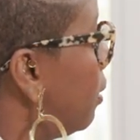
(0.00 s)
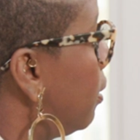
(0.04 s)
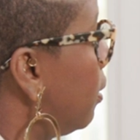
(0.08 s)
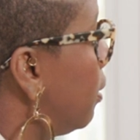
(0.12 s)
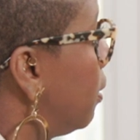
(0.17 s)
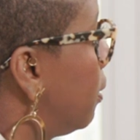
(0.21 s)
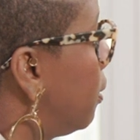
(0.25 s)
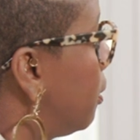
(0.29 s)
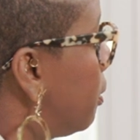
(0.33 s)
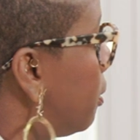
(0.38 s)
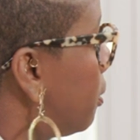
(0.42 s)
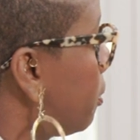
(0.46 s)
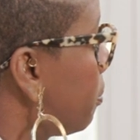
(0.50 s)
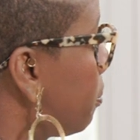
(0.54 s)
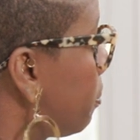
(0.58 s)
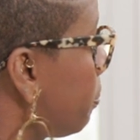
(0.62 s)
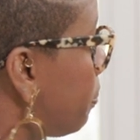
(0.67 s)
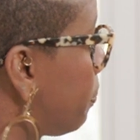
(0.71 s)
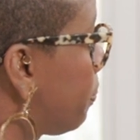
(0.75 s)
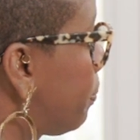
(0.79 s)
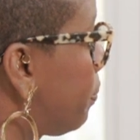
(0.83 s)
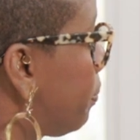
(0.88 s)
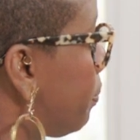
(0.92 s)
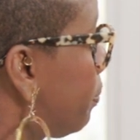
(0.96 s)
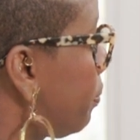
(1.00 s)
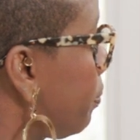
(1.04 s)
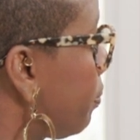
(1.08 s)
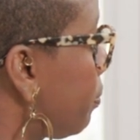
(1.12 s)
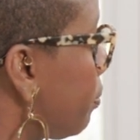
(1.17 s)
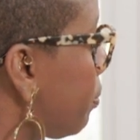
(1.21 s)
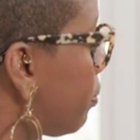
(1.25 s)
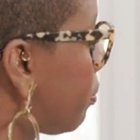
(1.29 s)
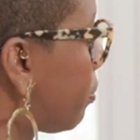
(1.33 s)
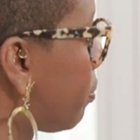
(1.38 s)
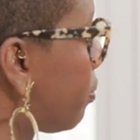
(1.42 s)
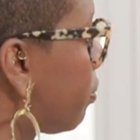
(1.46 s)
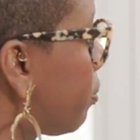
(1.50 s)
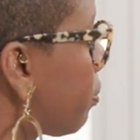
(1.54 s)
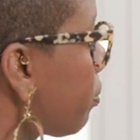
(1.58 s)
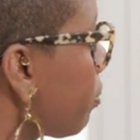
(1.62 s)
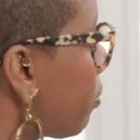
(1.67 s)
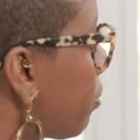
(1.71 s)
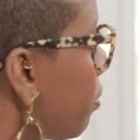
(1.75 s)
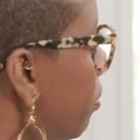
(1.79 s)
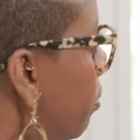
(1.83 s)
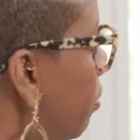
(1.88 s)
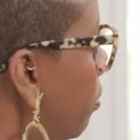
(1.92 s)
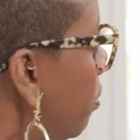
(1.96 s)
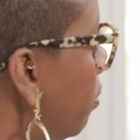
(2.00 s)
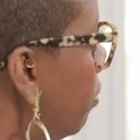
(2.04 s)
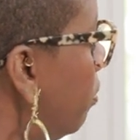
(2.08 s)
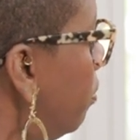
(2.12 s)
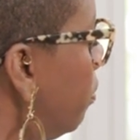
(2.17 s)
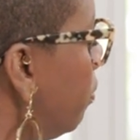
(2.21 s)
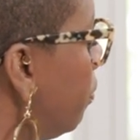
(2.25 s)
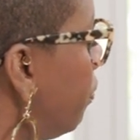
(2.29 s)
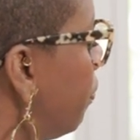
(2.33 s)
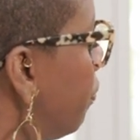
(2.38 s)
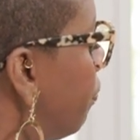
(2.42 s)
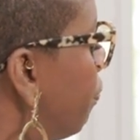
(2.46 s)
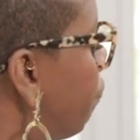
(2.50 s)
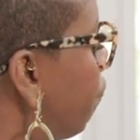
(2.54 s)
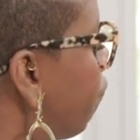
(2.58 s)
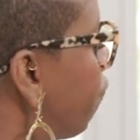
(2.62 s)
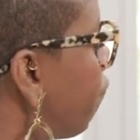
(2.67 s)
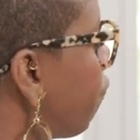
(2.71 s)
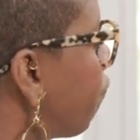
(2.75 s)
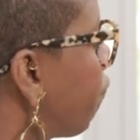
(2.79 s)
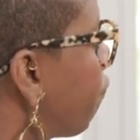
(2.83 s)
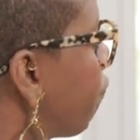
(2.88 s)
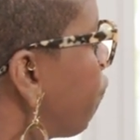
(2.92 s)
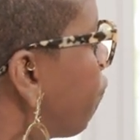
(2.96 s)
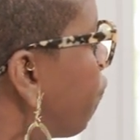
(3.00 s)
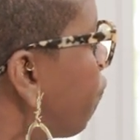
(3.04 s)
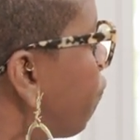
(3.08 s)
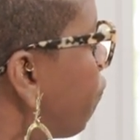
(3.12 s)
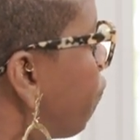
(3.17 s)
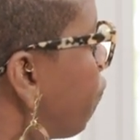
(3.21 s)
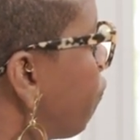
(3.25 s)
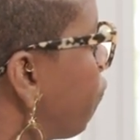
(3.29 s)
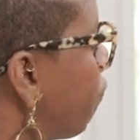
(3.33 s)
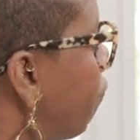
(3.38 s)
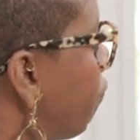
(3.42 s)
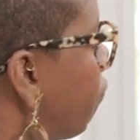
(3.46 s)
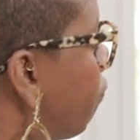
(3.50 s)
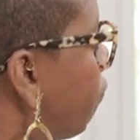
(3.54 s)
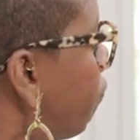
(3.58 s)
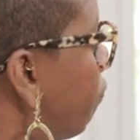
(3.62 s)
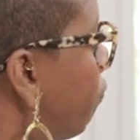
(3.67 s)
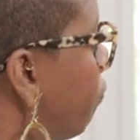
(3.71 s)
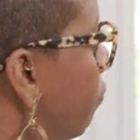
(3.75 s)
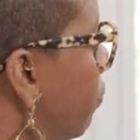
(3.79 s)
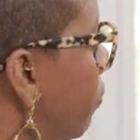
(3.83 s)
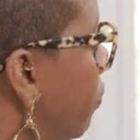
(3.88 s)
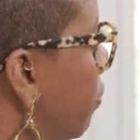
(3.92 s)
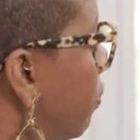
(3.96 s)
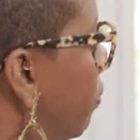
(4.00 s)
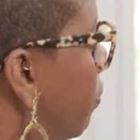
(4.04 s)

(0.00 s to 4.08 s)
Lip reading: Yeah. Do you know, I was crying